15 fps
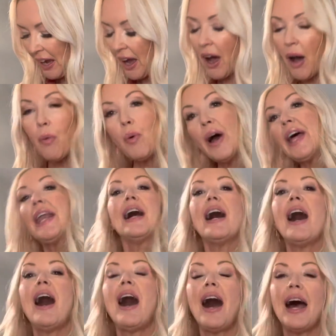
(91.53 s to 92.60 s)
what
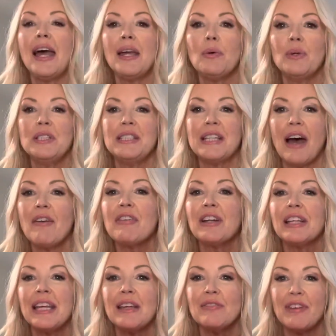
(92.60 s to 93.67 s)
I would
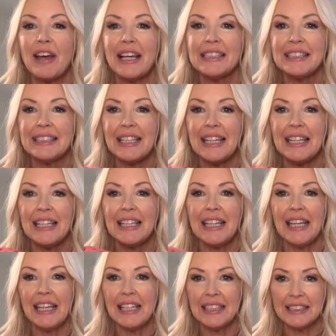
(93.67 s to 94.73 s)
definitely invest in
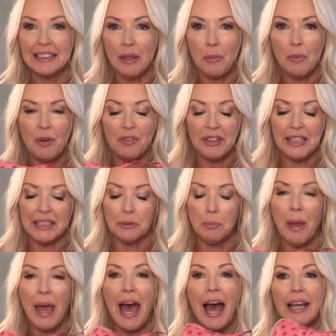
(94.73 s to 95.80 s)
is some of these
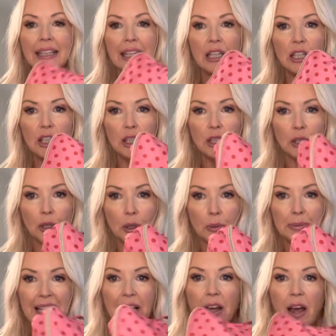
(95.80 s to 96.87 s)
packing
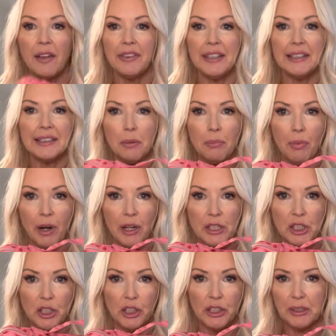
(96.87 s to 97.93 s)
cubes. I got these at
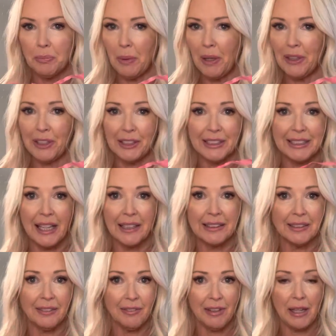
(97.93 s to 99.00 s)
Marshall's, but there's
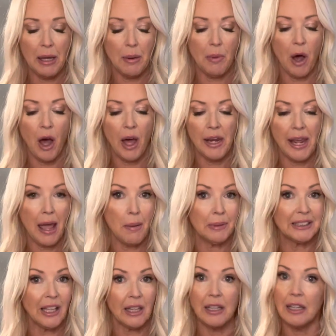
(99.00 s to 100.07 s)
tons of them on
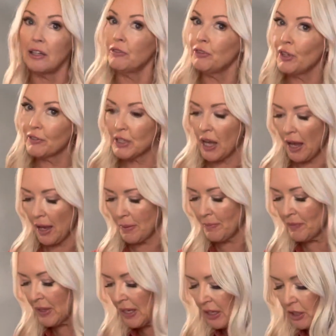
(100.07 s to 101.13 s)
Amazon if you have time
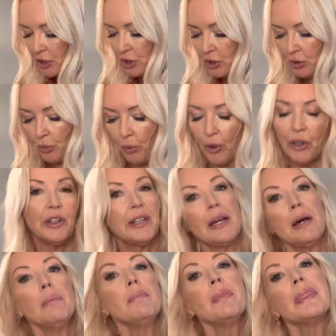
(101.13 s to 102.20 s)
to order
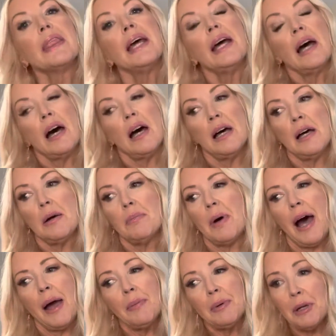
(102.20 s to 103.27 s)
them.
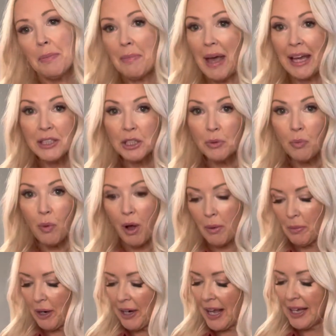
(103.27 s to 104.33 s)
I would imagine
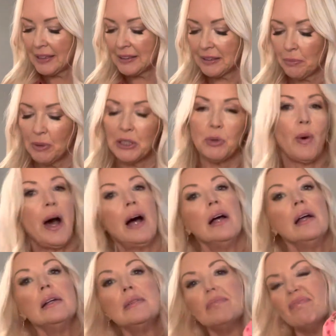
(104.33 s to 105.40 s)
Walmart has them as well.